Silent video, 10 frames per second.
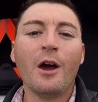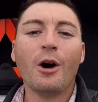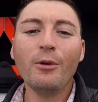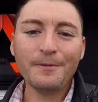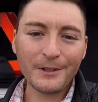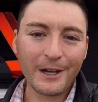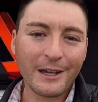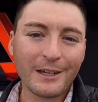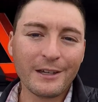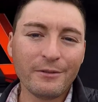Hopefully I
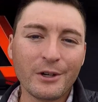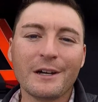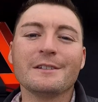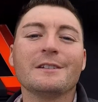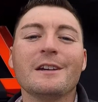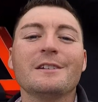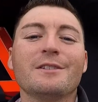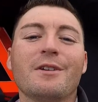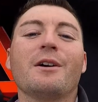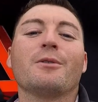can give you guys a taste
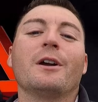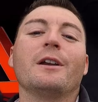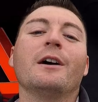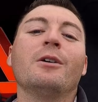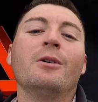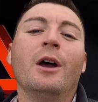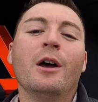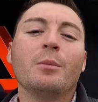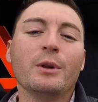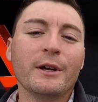of that right now,
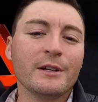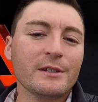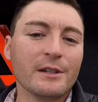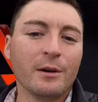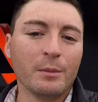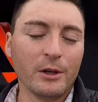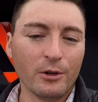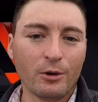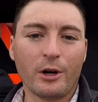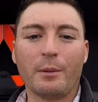playing some
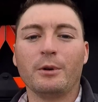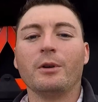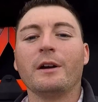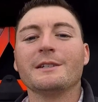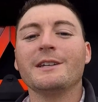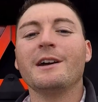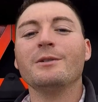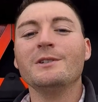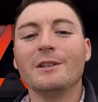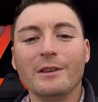no copyright
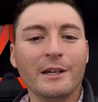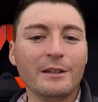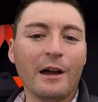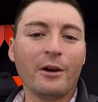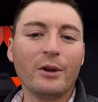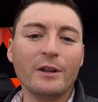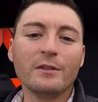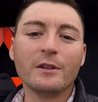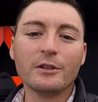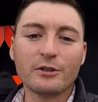sounds, link down
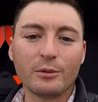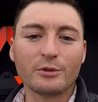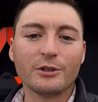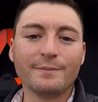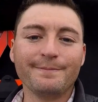in the description.